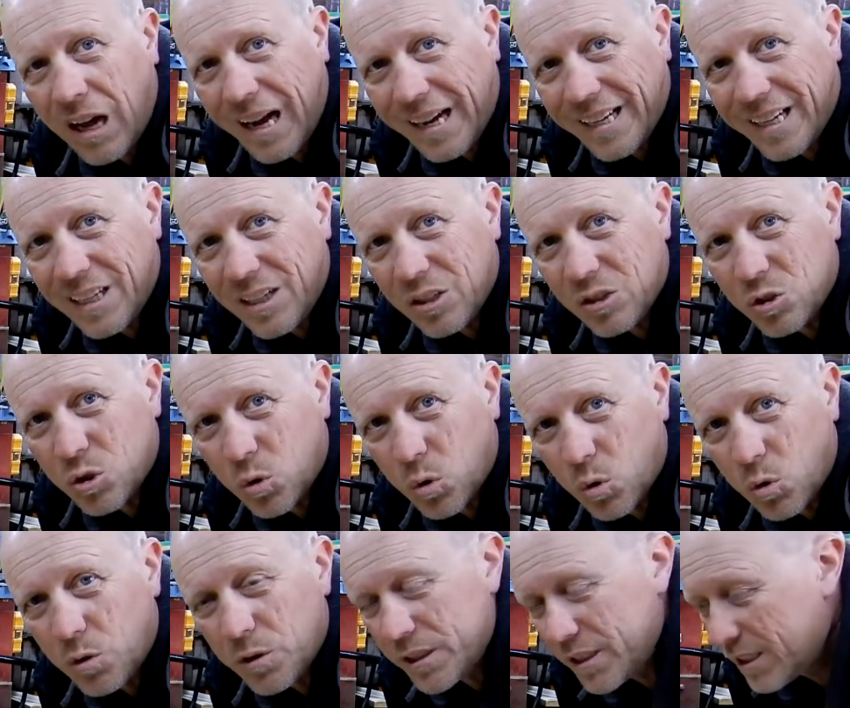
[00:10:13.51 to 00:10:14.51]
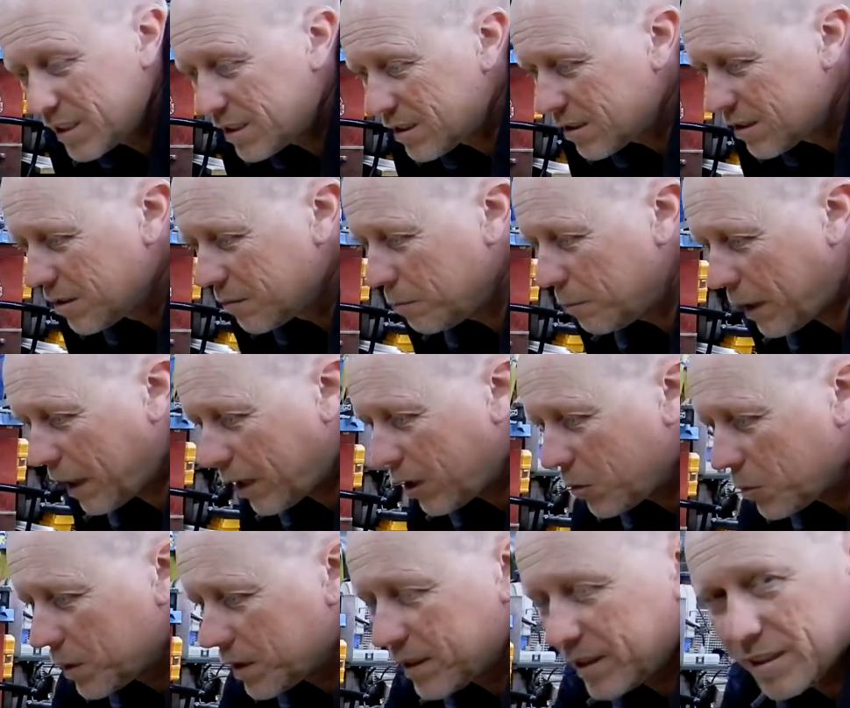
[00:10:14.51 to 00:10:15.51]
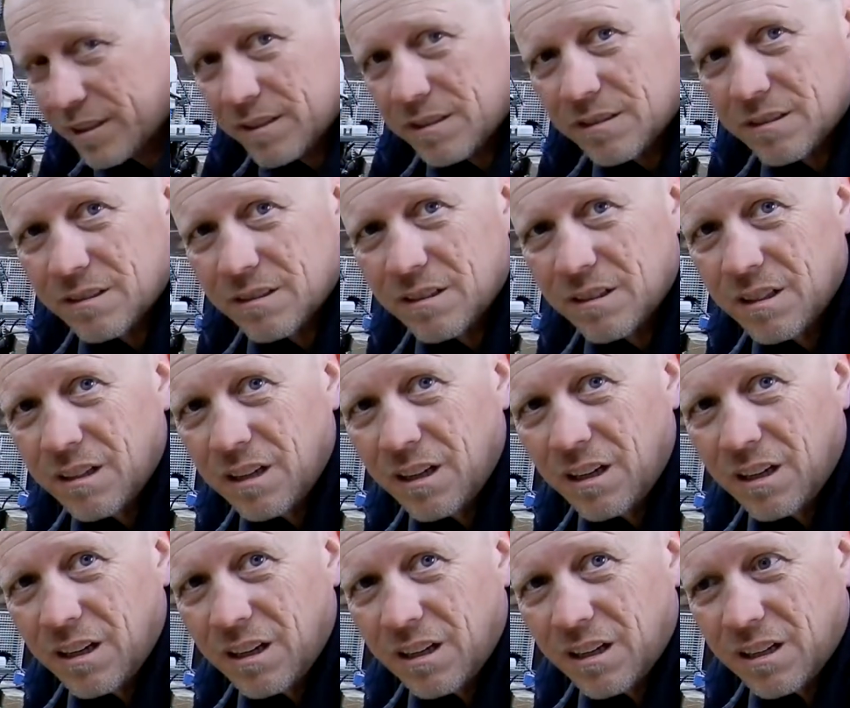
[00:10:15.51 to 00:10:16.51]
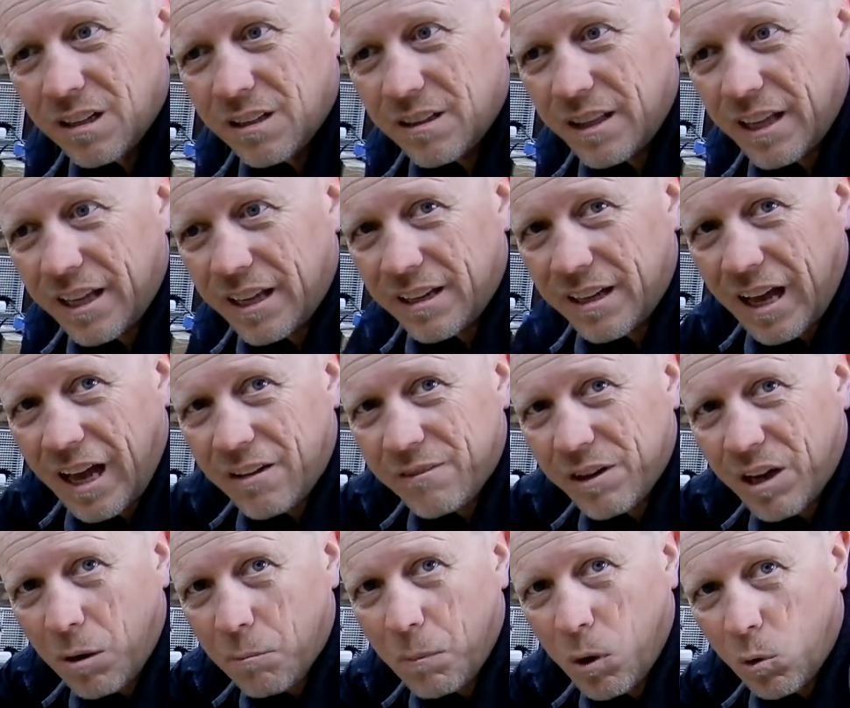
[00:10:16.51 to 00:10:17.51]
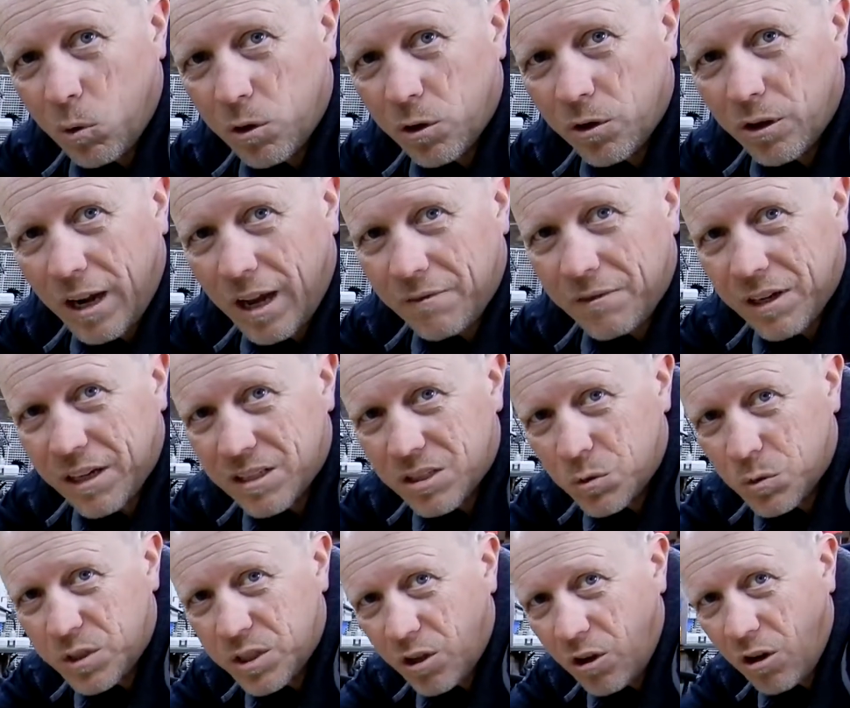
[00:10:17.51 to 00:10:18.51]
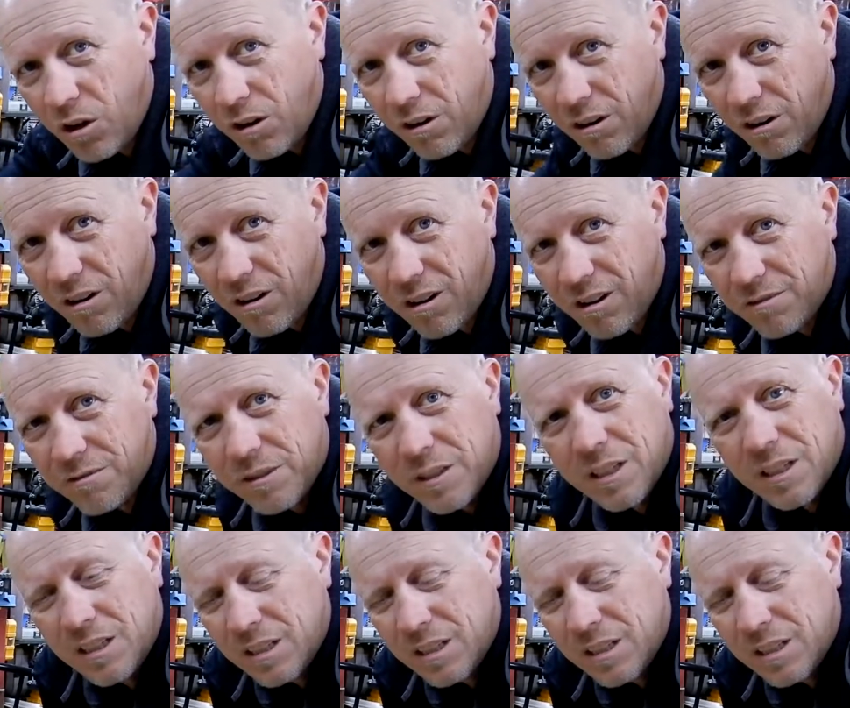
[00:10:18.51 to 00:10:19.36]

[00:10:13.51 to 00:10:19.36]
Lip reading: I can control this better with this than having a motor and having to switch it on and off.